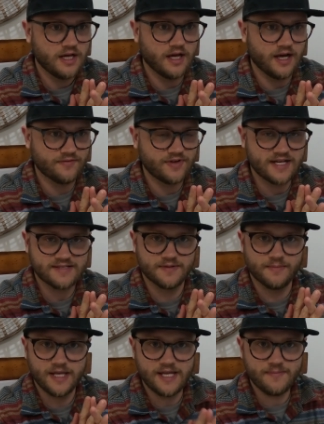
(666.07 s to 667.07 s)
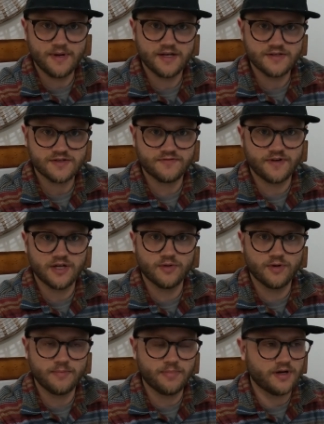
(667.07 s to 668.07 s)
Uh, I've got some emails to
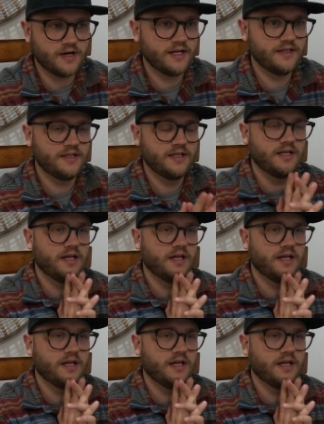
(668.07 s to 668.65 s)
follow up on.